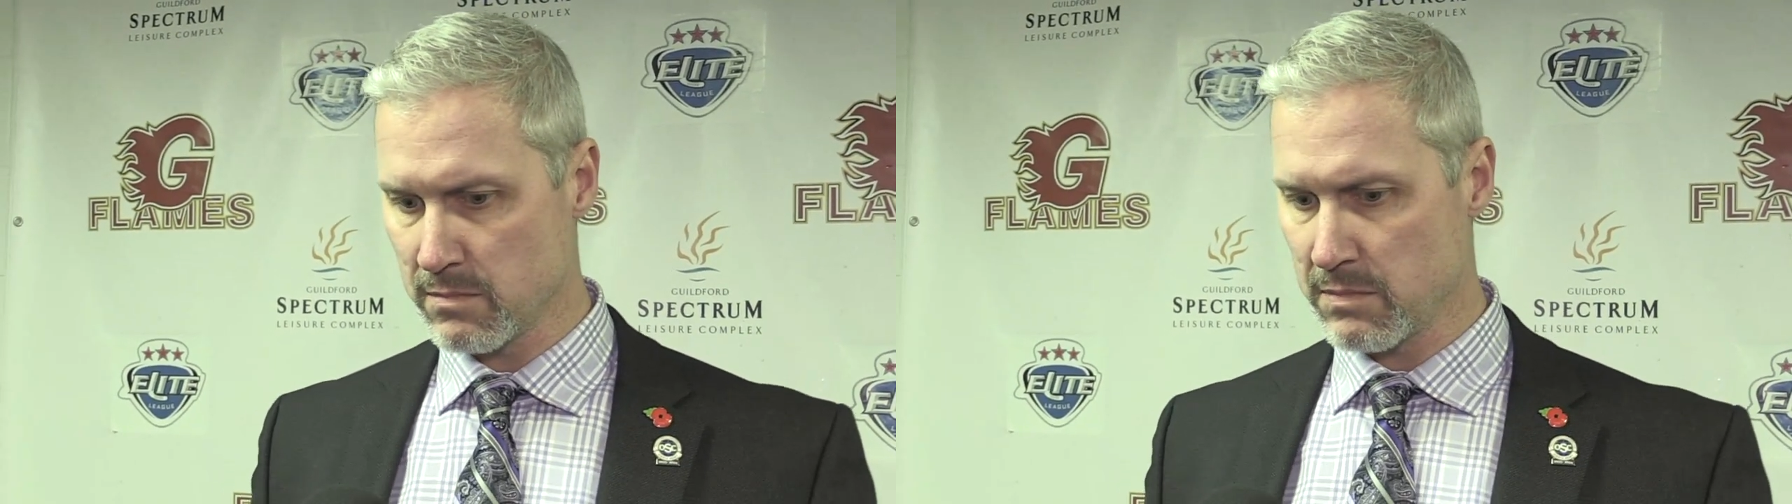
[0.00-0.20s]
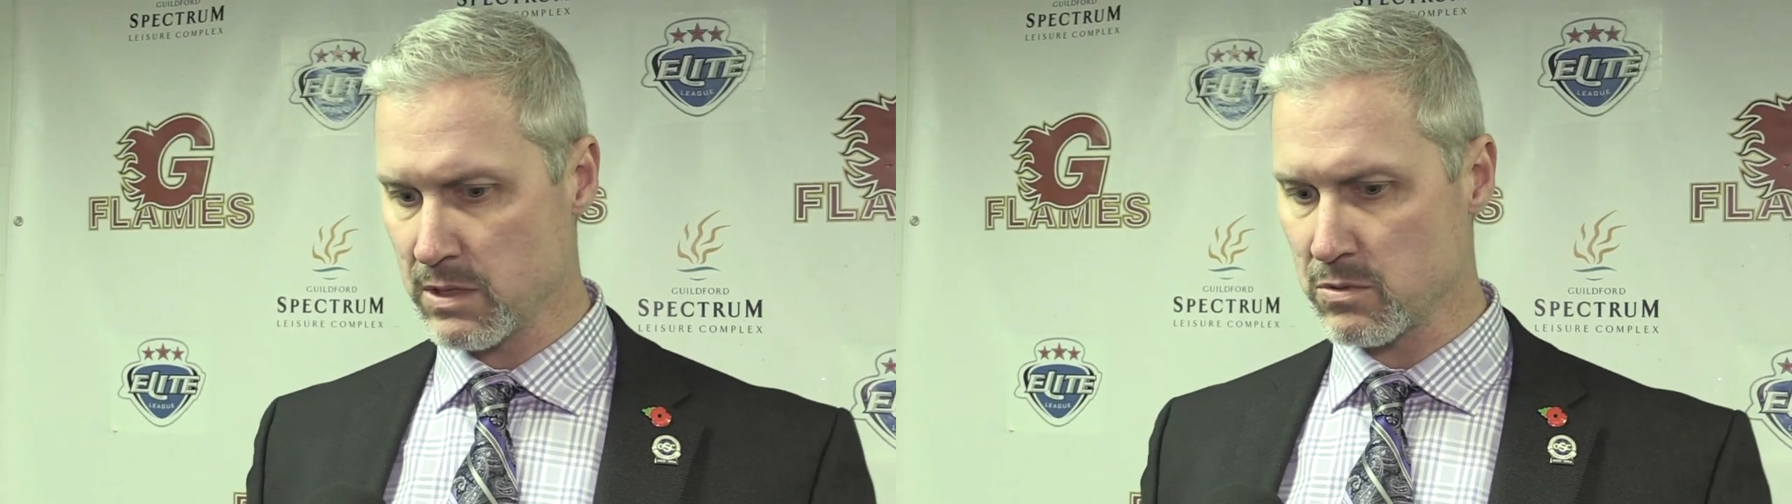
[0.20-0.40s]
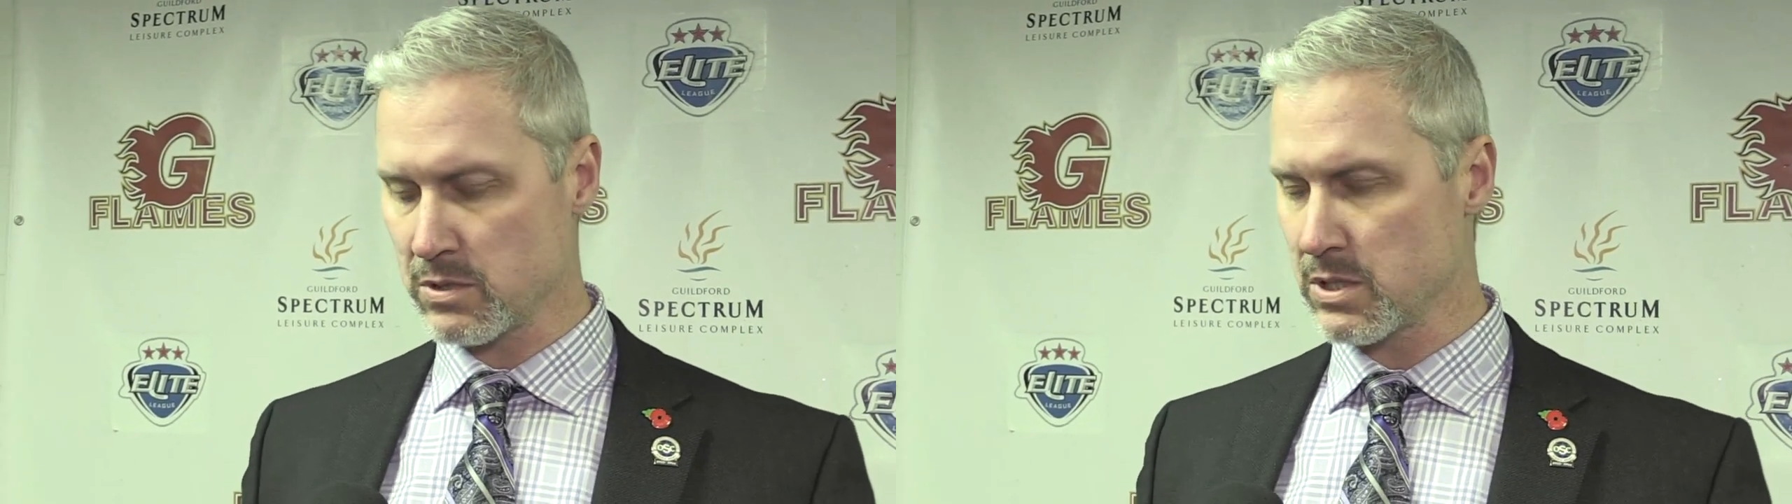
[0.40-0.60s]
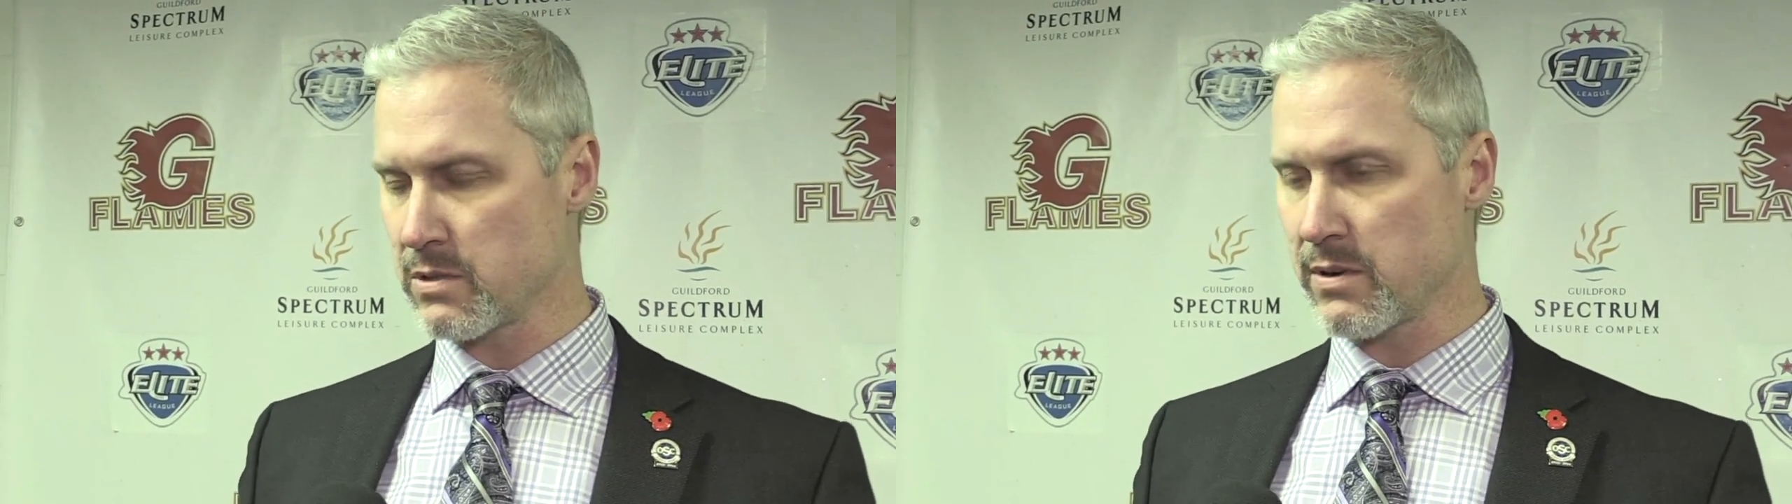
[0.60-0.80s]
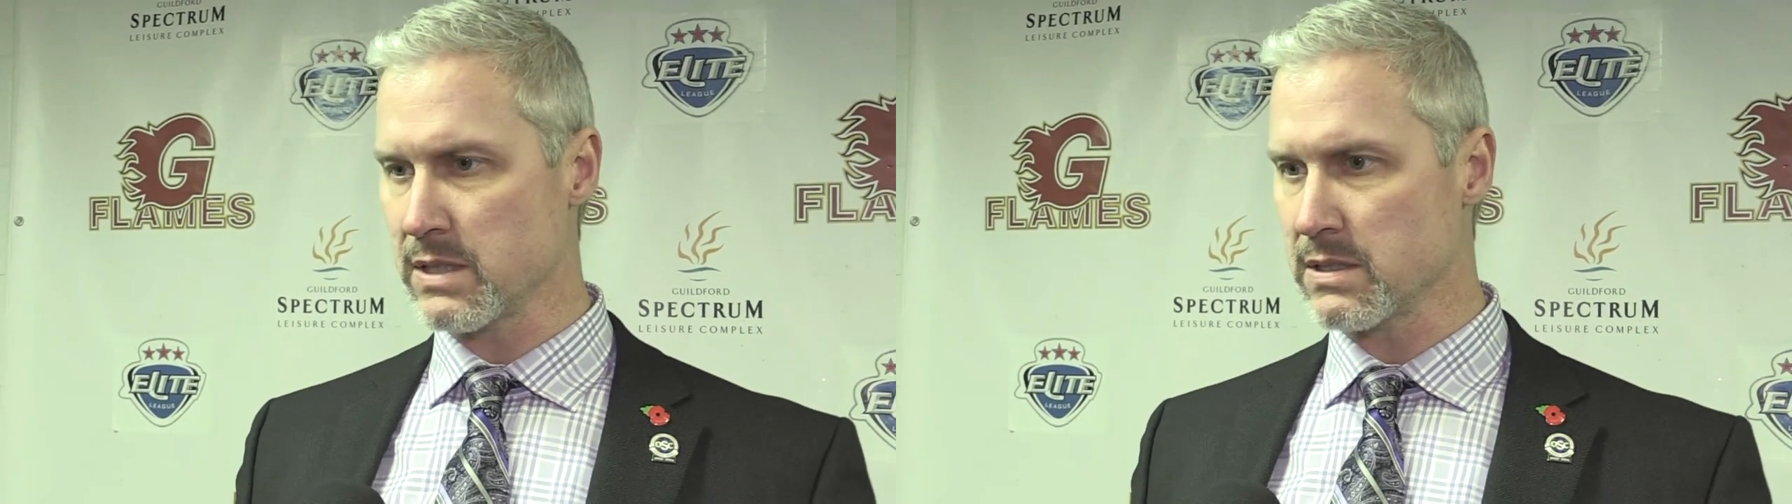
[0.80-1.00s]
might as well
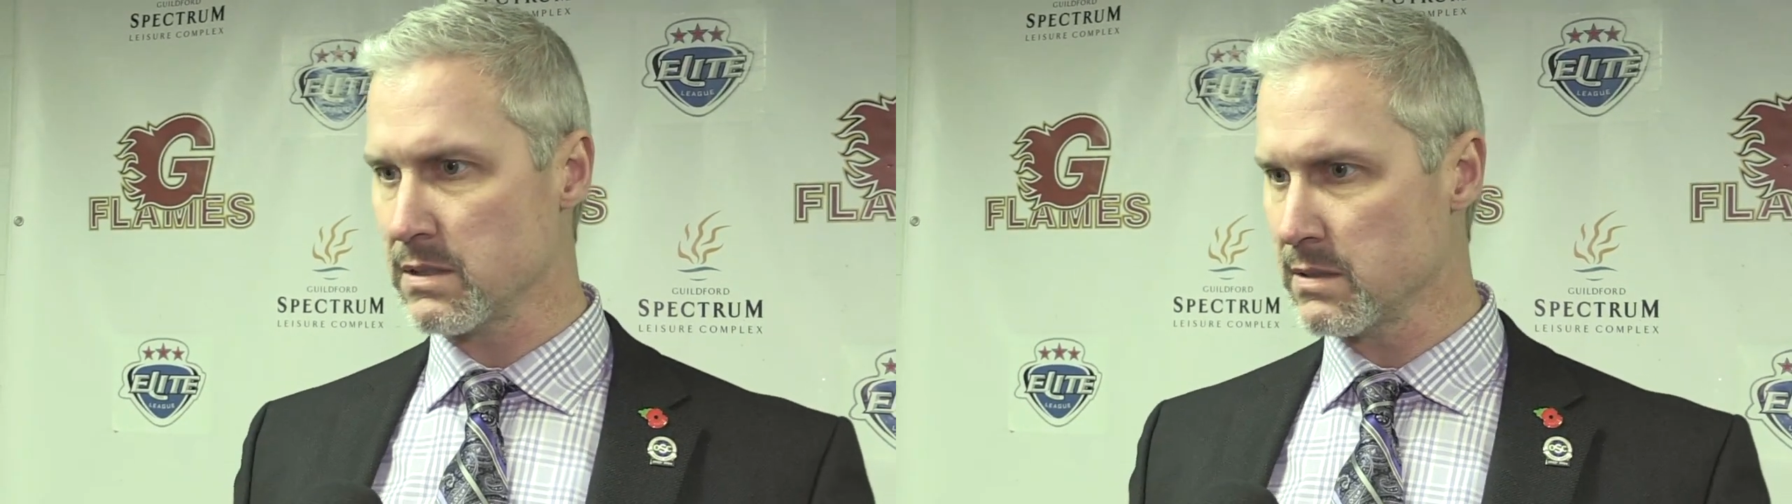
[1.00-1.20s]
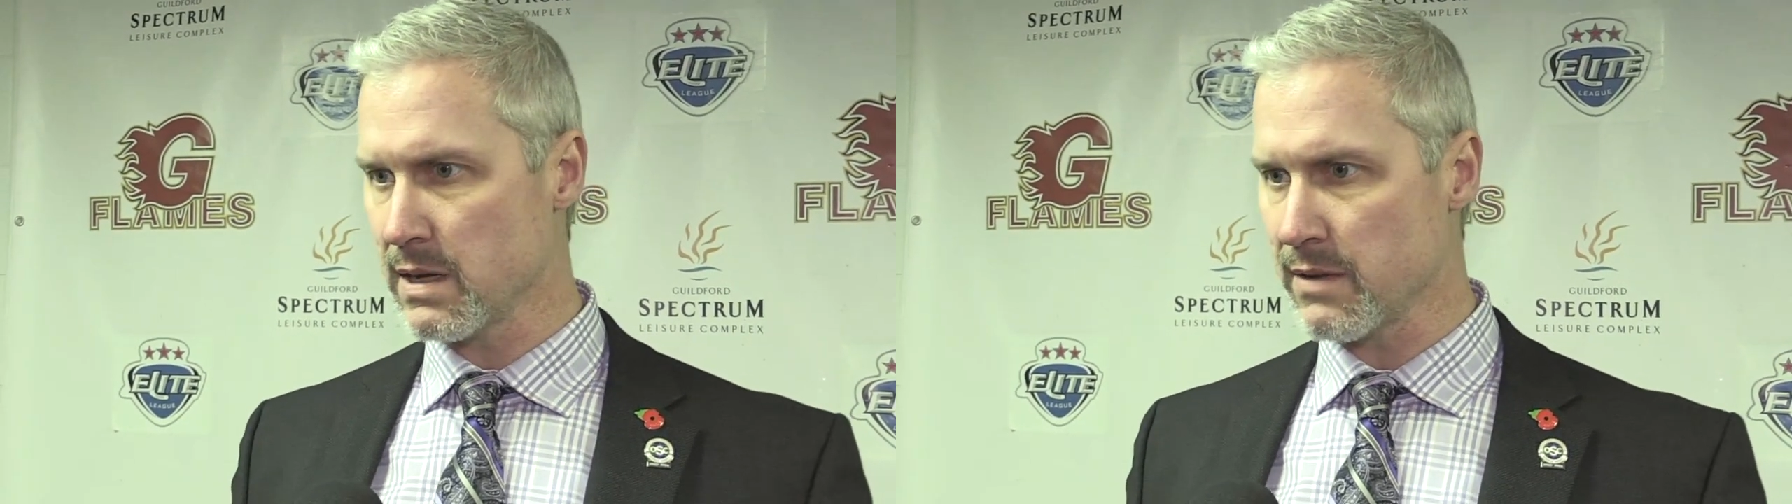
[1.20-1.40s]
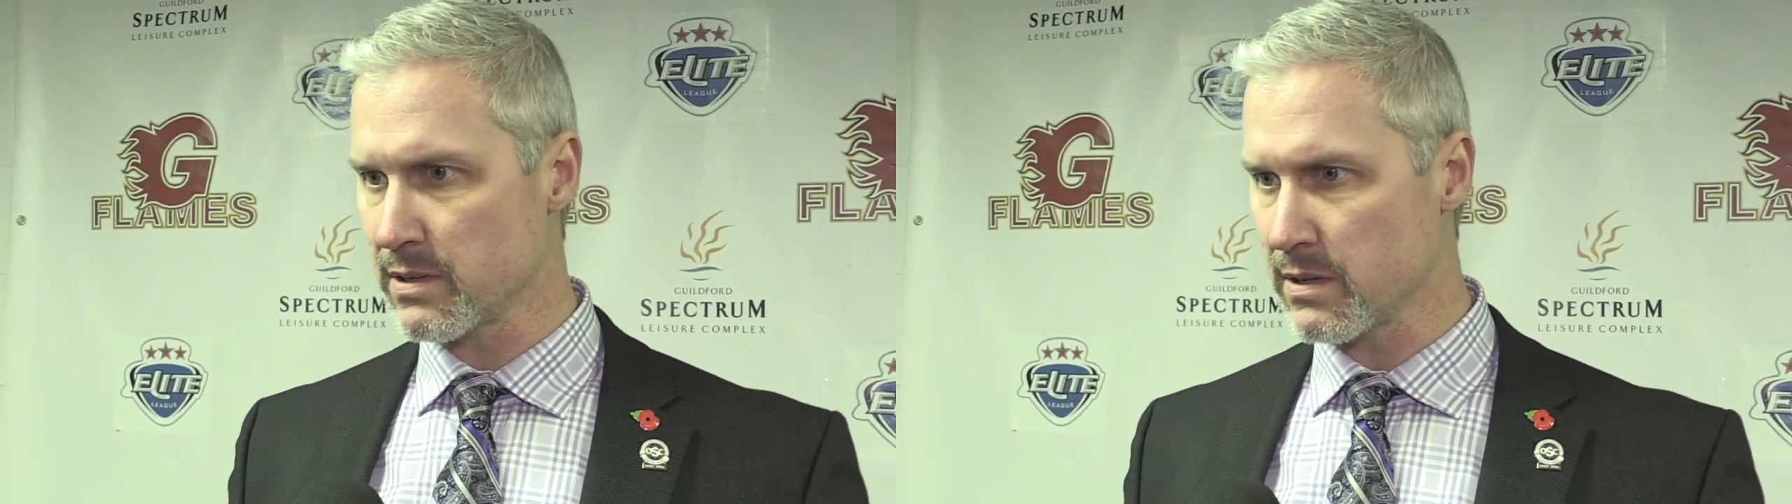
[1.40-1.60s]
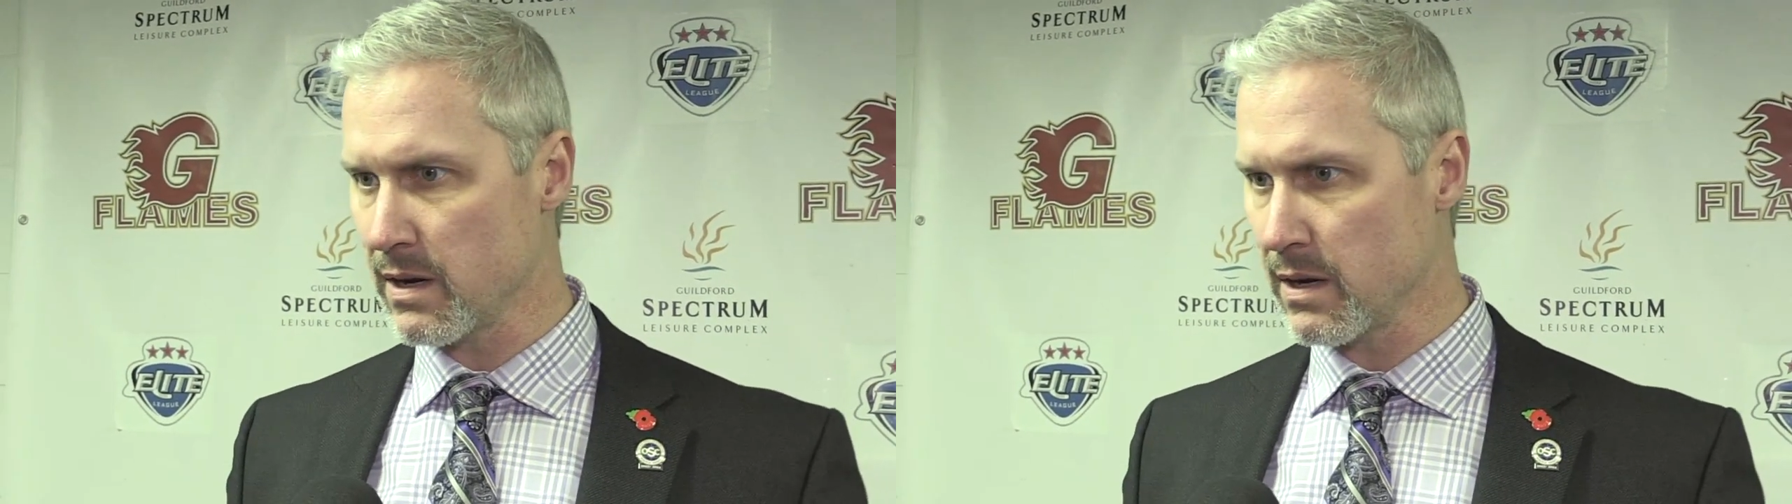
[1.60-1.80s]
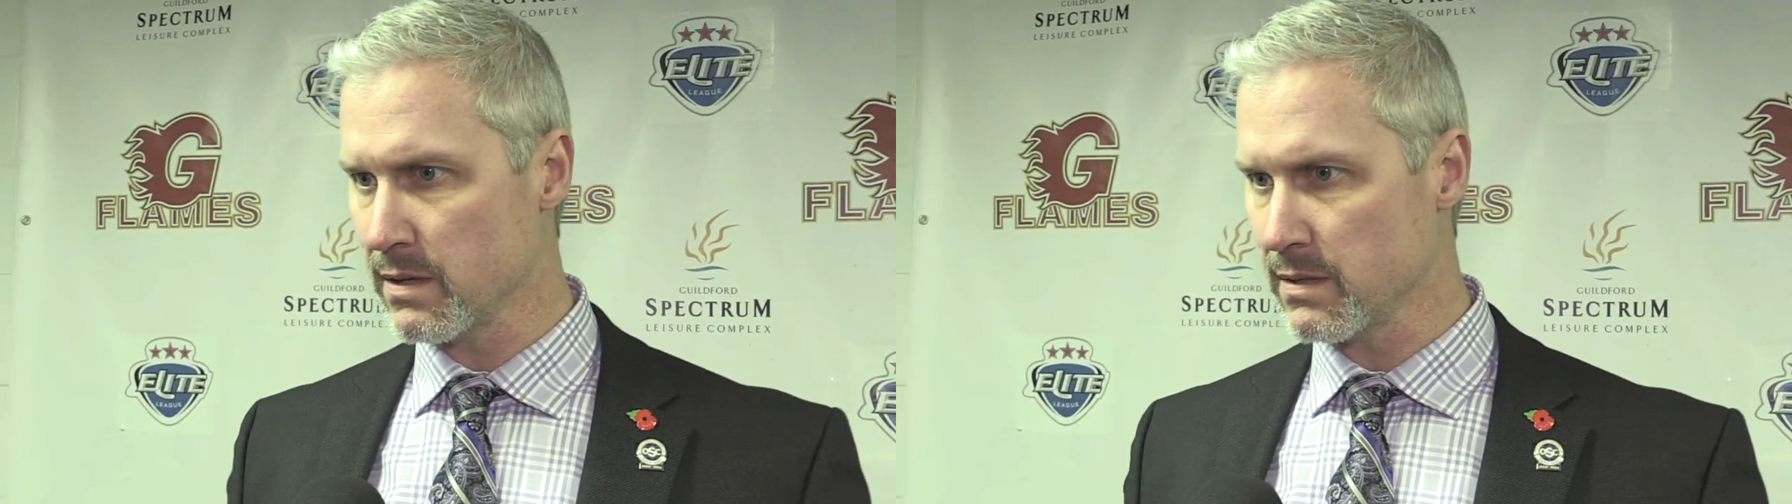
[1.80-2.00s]
just erase it after tonight.